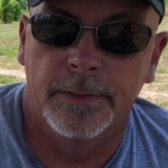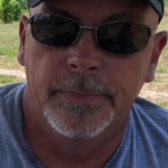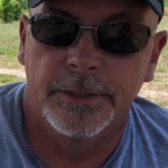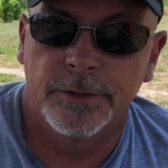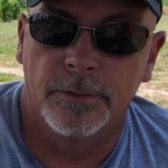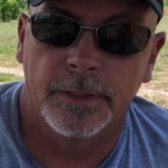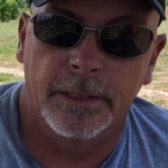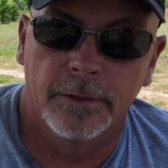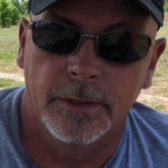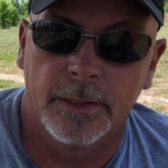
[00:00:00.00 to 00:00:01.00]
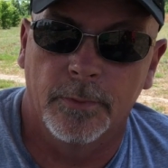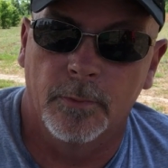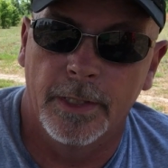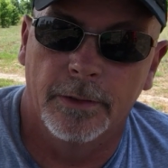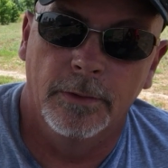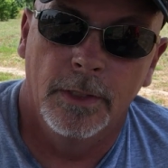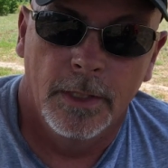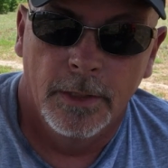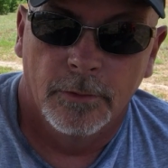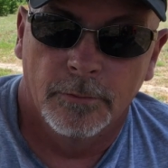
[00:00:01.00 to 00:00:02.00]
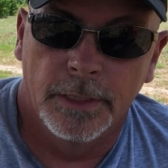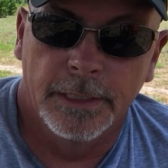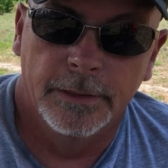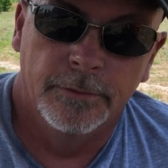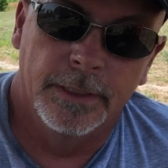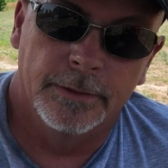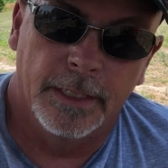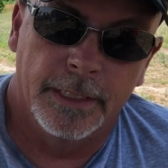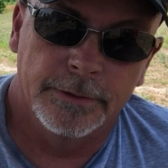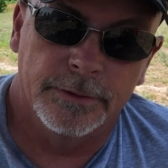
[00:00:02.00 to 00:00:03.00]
be showing how to hook up a well, run the in-ground lines,